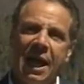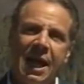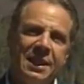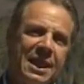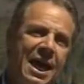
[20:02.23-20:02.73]

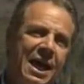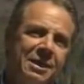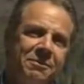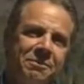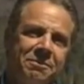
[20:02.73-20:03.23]
and that
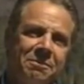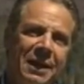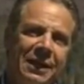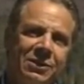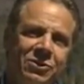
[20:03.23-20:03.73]

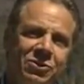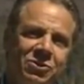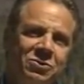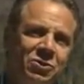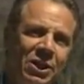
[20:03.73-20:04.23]

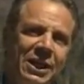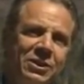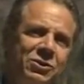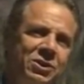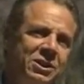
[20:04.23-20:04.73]
makes
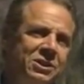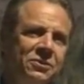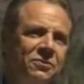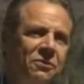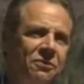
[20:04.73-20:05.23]
changes
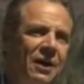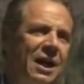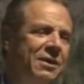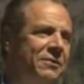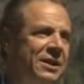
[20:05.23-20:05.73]
for
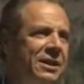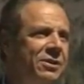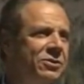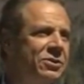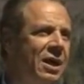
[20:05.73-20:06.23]
5
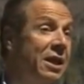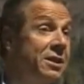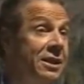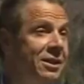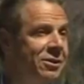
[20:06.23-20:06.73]
years,
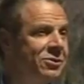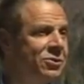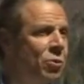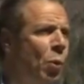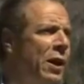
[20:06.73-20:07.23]
10 years,
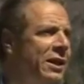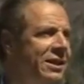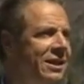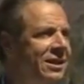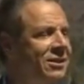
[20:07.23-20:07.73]
20
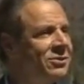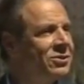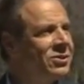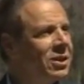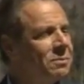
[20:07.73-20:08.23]

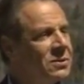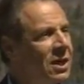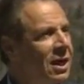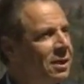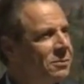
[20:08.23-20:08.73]
years
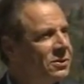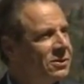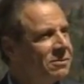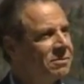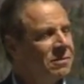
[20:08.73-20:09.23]

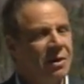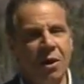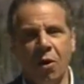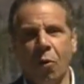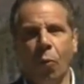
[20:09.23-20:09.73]
sometimes.
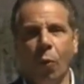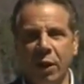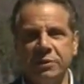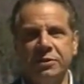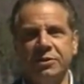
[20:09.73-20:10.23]

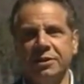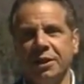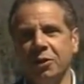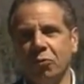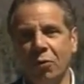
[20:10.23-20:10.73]
Once
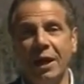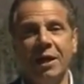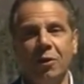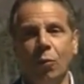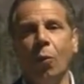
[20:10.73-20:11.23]
in a
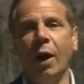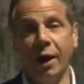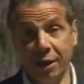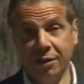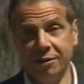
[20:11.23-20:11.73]
rare
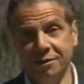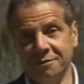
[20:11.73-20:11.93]
while,